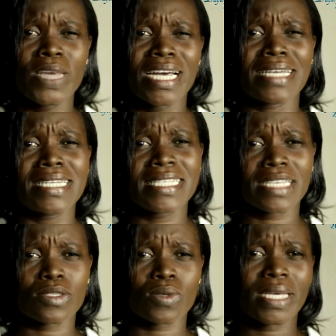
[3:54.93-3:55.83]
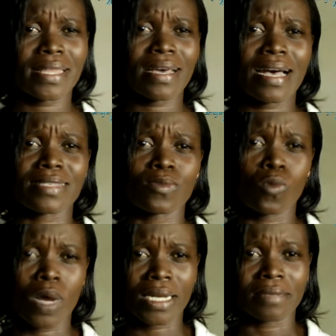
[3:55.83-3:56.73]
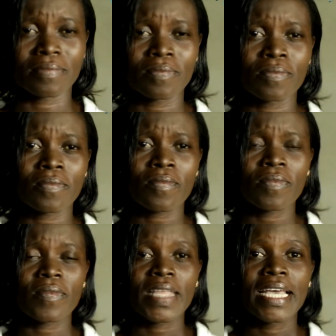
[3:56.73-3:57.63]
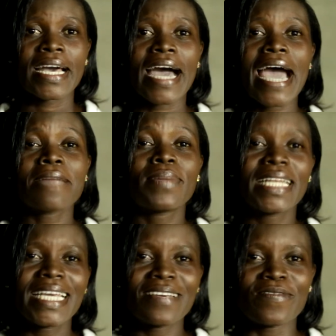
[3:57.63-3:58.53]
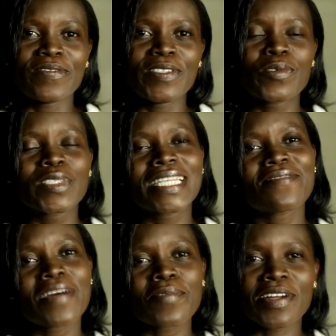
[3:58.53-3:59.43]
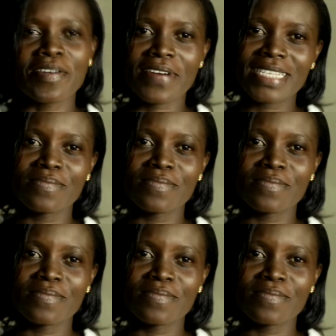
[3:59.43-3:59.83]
we are knitted together as one. I believe you will never regret